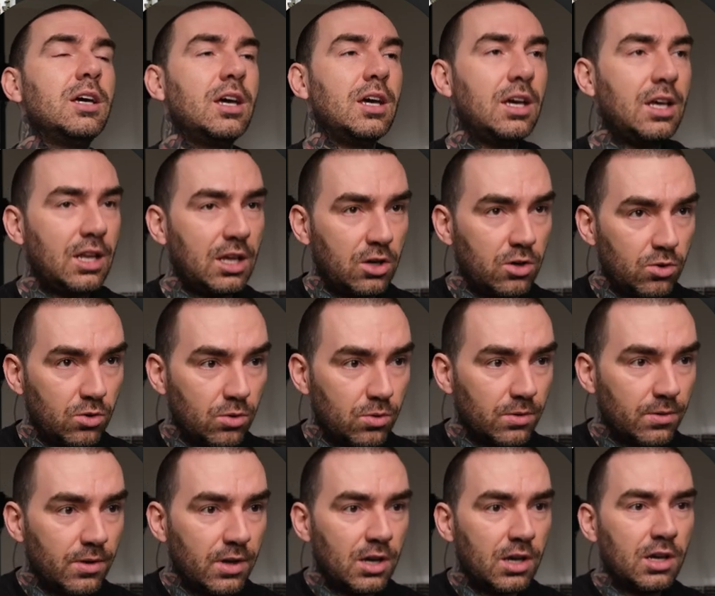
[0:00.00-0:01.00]
Anywho,
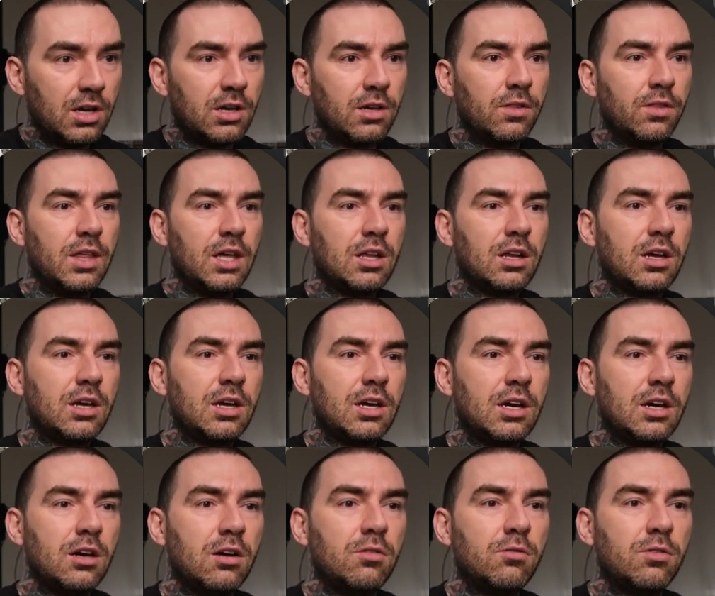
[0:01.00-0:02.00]
then I
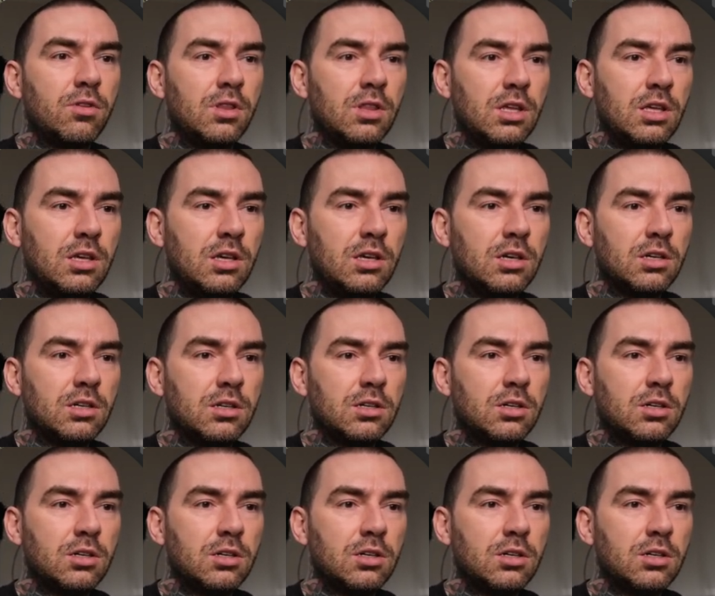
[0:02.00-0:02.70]
have the